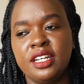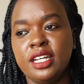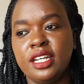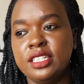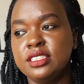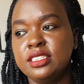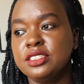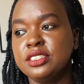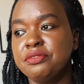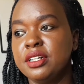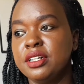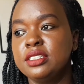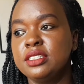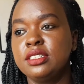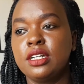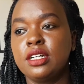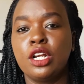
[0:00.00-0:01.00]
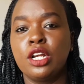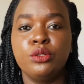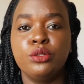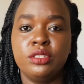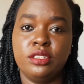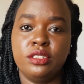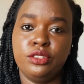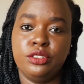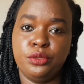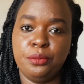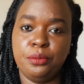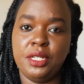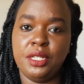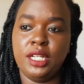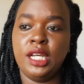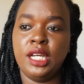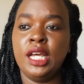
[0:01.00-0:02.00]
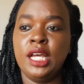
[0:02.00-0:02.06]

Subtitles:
it just felt closest to me.